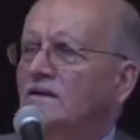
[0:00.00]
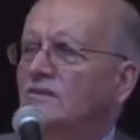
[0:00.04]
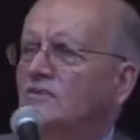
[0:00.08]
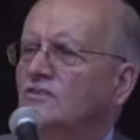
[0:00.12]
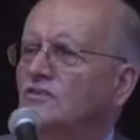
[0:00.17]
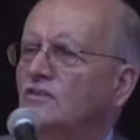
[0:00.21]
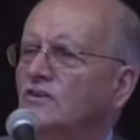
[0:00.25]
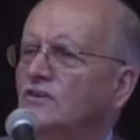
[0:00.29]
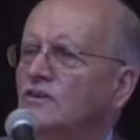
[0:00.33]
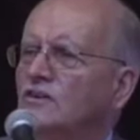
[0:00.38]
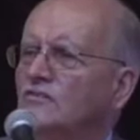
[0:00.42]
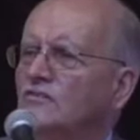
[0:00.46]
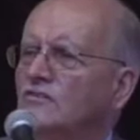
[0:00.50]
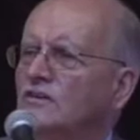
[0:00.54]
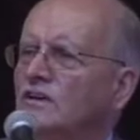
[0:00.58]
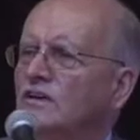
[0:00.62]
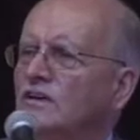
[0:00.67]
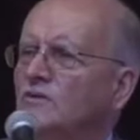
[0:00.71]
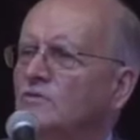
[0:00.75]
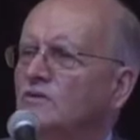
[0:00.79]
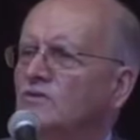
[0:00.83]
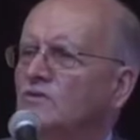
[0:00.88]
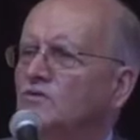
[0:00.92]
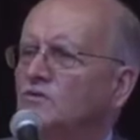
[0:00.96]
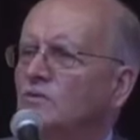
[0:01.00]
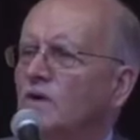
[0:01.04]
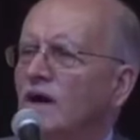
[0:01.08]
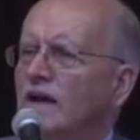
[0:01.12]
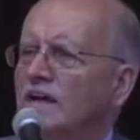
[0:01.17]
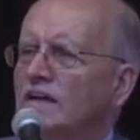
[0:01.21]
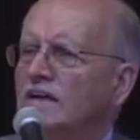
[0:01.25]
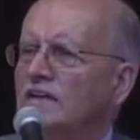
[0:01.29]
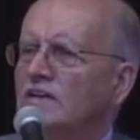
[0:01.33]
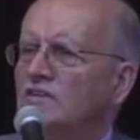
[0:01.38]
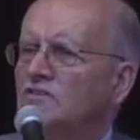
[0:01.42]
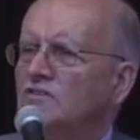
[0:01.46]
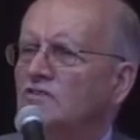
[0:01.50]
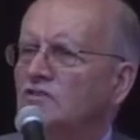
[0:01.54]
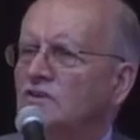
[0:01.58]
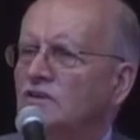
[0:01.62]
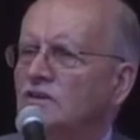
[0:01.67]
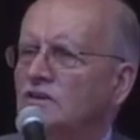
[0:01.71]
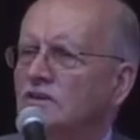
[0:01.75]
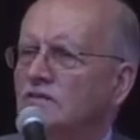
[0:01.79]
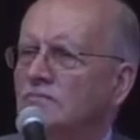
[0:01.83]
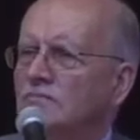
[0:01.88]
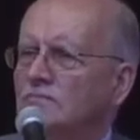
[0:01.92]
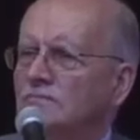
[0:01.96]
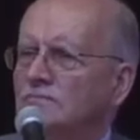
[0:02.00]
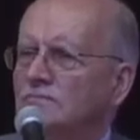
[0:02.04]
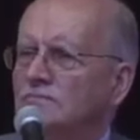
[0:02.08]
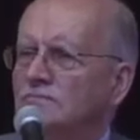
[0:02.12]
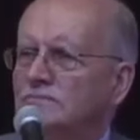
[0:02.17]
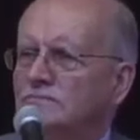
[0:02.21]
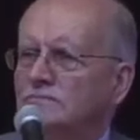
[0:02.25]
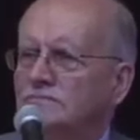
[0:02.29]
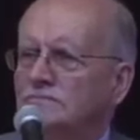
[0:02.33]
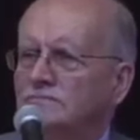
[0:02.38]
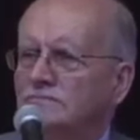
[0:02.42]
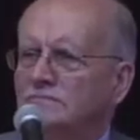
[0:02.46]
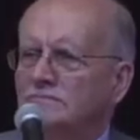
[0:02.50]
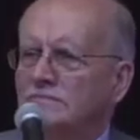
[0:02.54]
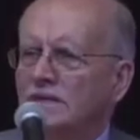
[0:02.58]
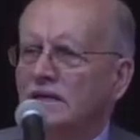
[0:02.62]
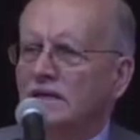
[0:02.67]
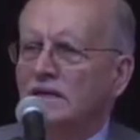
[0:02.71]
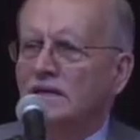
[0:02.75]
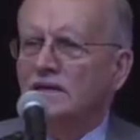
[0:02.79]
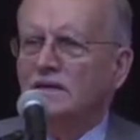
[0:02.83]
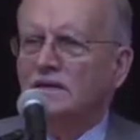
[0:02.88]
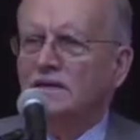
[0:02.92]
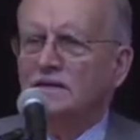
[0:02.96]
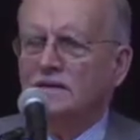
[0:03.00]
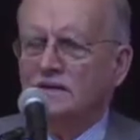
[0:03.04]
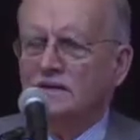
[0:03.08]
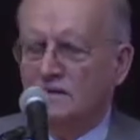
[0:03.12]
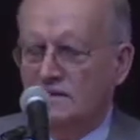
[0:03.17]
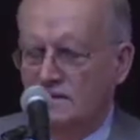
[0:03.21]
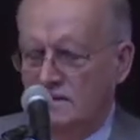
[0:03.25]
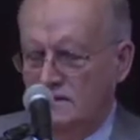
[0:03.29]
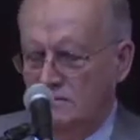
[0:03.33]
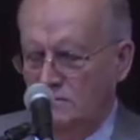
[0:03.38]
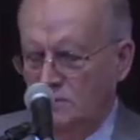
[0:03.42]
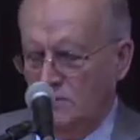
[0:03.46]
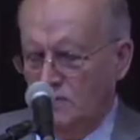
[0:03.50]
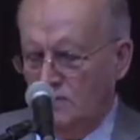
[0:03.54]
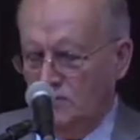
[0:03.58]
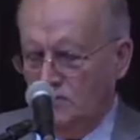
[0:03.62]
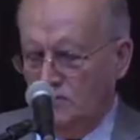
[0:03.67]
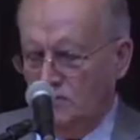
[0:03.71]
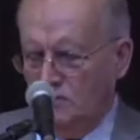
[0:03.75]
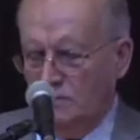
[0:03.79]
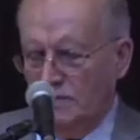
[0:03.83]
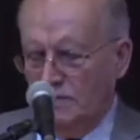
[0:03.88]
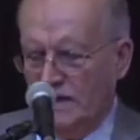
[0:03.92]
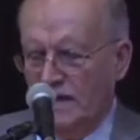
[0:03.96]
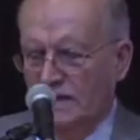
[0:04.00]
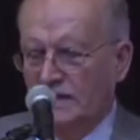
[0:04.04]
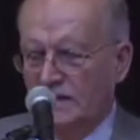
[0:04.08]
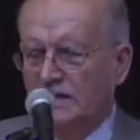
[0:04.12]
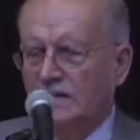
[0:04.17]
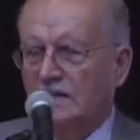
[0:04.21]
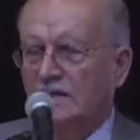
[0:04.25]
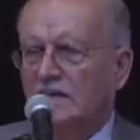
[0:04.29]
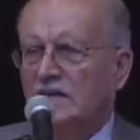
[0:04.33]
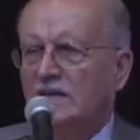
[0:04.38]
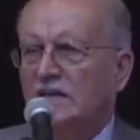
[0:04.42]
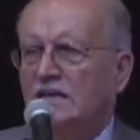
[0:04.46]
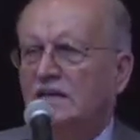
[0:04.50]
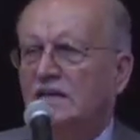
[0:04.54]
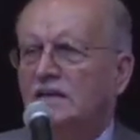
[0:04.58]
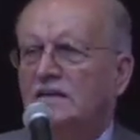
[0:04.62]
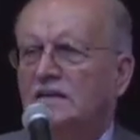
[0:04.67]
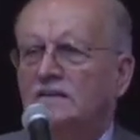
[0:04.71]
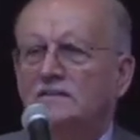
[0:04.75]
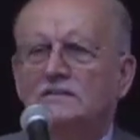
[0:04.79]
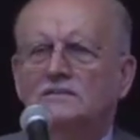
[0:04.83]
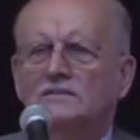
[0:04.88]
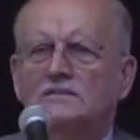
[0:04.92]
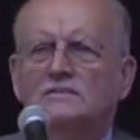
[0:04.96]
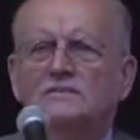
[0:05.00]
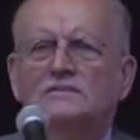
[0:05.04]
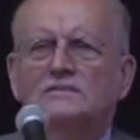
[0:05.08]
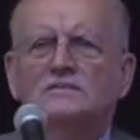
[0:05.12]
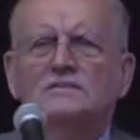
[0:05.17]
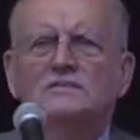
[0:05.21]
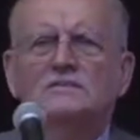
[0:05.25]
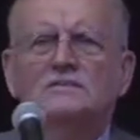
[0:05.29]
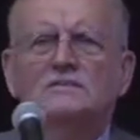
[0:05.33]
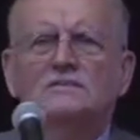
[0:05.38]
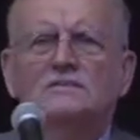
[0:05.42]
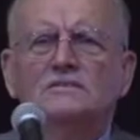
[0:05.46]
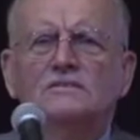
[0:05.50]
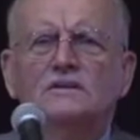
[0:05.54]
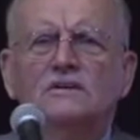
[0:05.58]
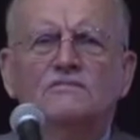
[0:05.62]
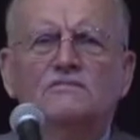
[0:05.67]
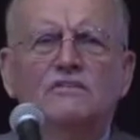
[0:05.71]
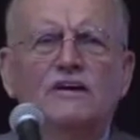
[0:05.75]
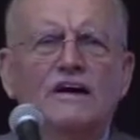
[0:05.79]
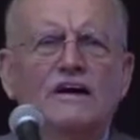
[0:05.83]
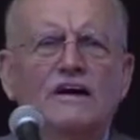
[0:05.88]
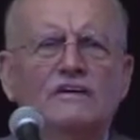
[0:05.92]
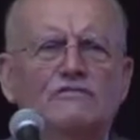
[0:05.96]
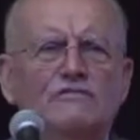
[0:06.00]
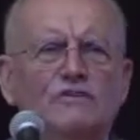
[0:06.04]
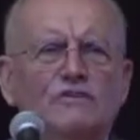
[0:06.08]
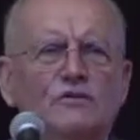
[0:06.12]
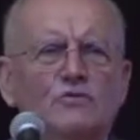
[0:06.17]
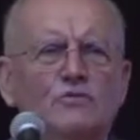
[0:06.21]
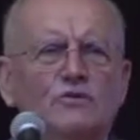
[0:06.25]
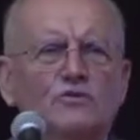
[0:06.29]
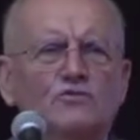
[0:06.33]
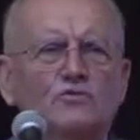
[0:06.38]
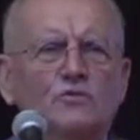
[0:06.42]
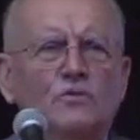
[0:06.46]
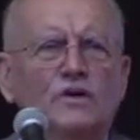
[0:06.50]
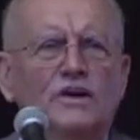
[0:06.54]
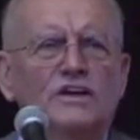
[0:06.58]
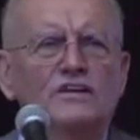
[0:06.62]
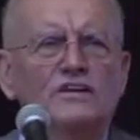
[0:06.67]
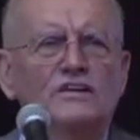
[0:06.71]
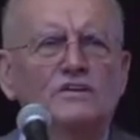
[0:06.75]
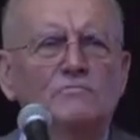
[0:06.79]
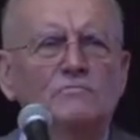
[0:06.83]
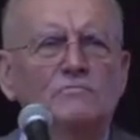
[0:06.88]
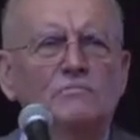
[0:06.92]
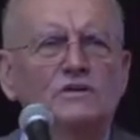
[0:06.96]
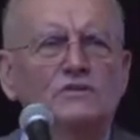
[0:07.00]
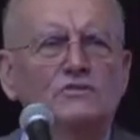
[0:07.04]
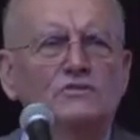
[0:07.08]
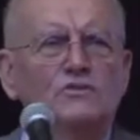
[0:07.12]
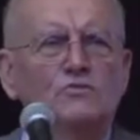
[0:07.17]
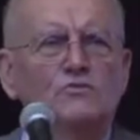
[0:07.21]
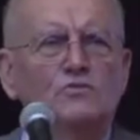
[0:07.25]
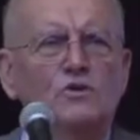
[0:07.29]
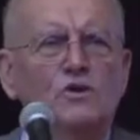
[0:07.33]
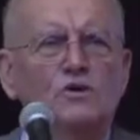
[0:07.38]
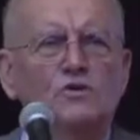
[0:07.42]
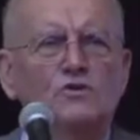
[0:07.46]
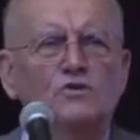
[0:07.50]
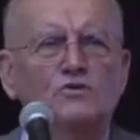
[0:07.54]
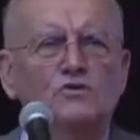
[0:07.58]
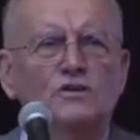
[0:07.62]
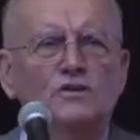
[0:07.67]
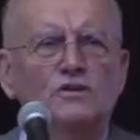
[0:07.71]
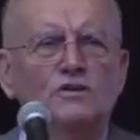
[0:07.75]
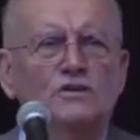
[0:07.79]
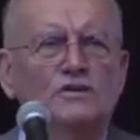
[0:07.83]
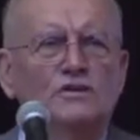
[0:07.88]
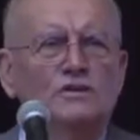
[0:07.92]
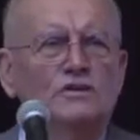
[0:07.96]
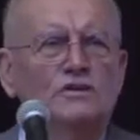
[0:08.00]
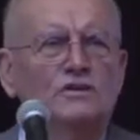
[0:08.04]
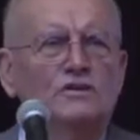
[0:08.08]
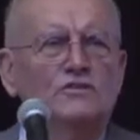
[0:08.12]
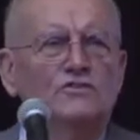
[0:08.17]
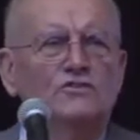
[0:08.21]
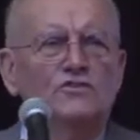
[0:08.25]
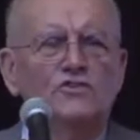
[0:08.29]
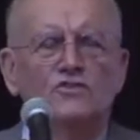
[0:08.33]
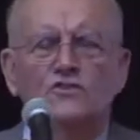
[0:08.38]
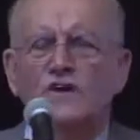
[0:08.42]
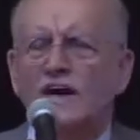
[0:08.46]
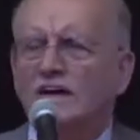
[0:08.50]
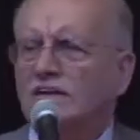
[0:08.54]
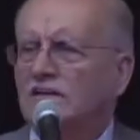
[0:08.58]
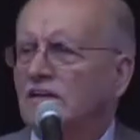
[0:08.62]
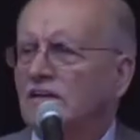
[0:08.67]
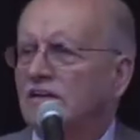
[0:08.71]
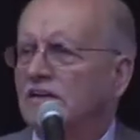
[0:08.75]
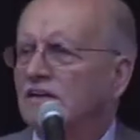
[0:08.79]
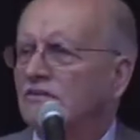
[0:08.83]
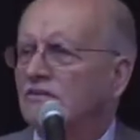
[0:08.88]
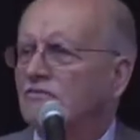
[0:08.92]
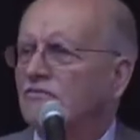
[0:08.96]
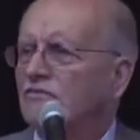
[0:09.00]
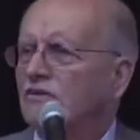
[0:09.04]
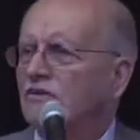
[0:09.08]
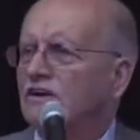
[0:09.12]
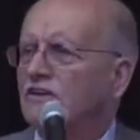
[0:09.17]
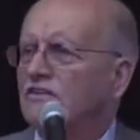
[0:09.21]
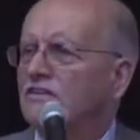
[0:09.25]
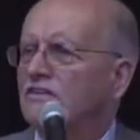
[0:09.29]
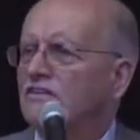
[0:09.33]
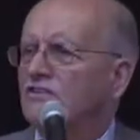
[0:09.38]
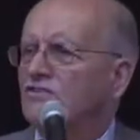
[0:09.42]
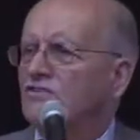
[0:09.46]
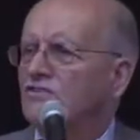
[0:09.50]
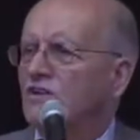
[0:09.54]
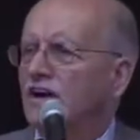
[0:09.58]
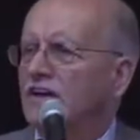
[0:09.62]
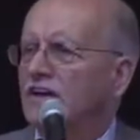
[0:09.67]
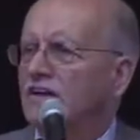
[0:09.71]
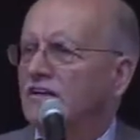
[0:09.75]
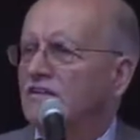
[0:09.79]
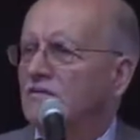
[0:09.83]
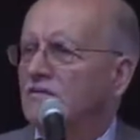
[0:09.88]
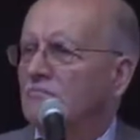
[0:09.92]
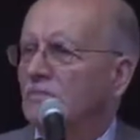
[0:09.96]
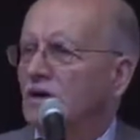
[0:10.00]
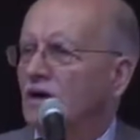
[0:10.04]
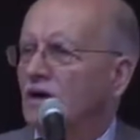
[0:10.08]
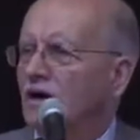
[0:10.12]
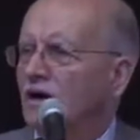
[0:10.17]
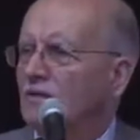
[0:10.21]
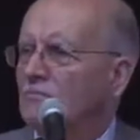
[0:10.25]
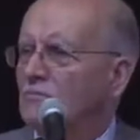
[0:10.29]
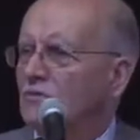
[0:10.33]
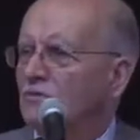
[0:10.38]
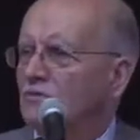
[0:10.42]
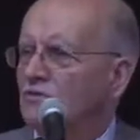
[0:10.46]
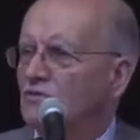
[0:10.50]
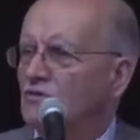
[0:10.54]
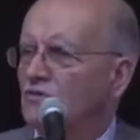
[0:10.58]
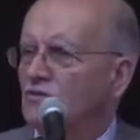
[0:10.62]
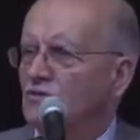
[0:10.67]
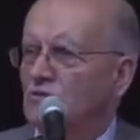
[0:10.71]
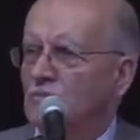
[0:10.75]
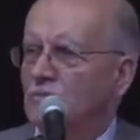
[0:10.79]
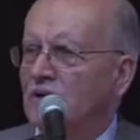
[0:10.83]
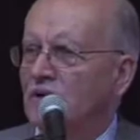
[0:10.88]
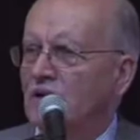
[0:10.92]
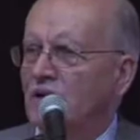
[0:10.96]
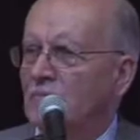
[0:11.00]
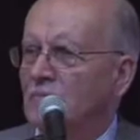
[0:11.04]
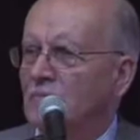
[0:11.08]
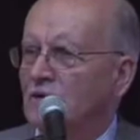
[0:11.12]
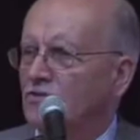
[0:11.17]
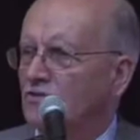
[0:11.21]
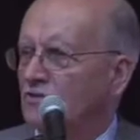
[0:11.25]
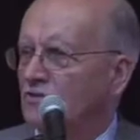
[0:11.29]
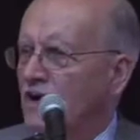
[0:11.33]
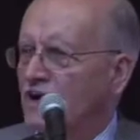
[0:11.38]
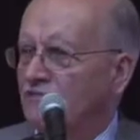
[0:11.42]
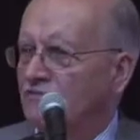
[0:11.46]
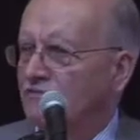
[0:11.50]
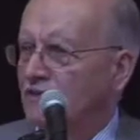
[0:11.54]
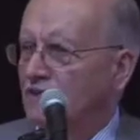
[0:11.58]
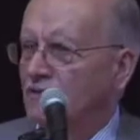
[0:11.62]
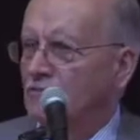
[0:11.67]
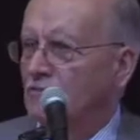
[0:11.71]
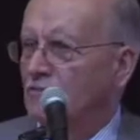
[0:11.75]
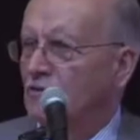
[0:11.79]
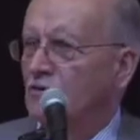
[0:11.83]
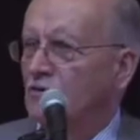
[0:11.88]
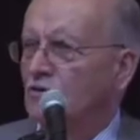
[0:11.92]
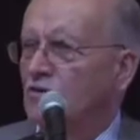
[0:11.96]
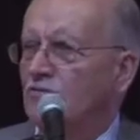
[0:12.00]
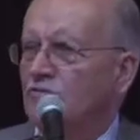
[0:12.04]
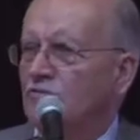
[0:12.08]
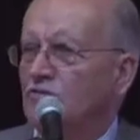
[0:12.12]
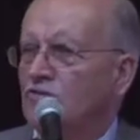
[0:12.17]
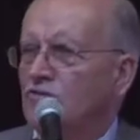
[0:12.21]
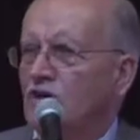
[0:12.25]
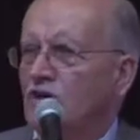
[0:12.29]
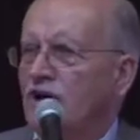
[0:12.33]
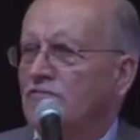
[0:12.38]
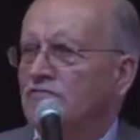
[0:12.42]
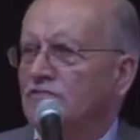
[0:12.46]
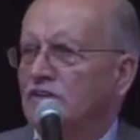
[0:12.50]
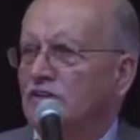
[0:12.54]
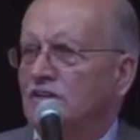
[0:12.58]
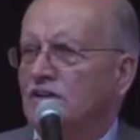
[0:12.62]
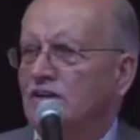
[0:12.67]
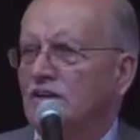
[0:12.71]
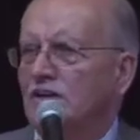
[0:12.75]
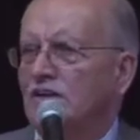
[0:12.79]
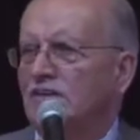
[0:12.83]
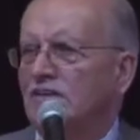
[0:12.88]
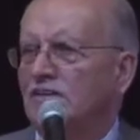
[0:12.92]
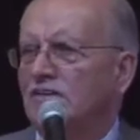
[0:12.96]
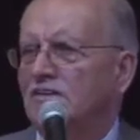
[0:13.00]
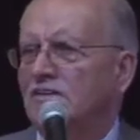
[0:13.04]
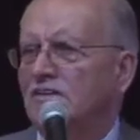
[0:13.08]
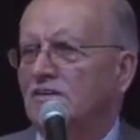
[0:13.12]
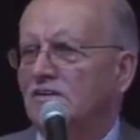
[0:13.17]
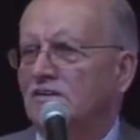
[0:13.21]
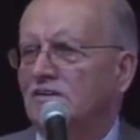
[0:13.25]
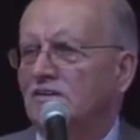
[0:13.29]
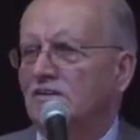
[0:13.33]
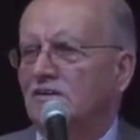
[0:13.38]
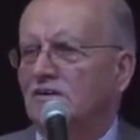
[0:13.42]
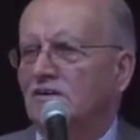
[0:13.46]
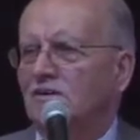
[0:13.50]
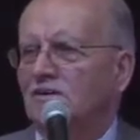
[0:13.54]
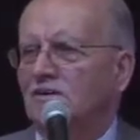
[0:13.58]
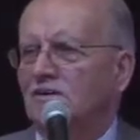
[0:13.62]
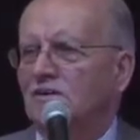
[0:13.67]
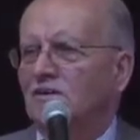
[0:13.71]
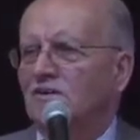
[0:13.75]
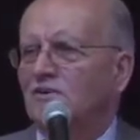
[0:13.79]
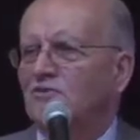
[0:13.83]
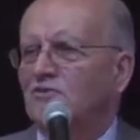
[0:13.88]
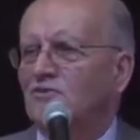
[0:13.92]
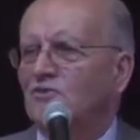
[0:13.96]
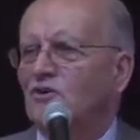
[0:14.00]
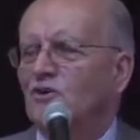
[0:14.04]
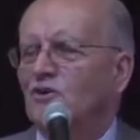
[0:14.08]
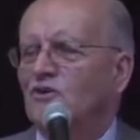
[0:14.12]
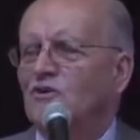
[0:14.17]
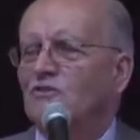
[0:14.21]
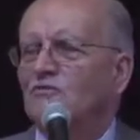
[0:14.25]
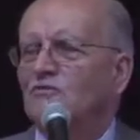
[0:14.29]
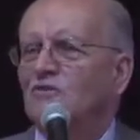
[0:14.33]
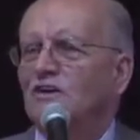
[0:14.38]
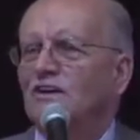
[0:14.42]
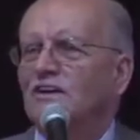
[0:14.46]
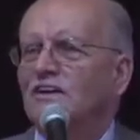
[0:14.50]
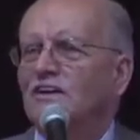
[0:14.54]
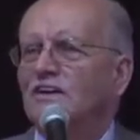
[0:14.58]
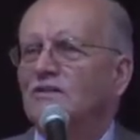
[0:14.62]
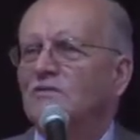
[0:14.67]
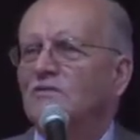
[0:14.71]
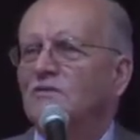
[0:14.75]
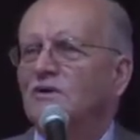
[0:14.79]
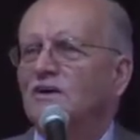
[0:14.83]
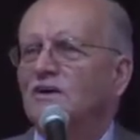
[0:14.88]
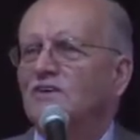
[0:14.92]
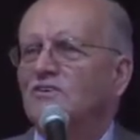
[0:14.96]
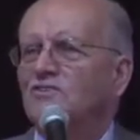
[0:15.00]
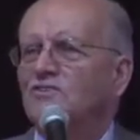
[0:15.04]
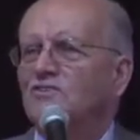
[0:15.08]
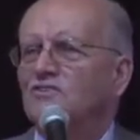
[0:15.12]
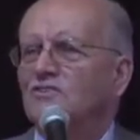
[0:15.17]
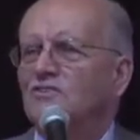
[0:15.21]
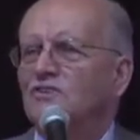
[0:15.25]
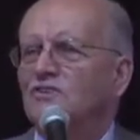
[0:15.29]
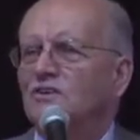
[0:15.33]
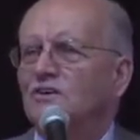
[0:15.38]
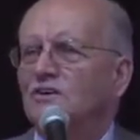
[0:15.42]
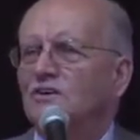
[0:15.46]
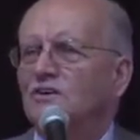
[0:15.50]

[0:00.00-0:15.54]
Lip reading: Shoghi Effendi was writing to him. The municipality of Haifa was wanting to build a road directly in front of the shrine of the Bab, which would have become a traffic road of traffic, and Shoghi Effendi was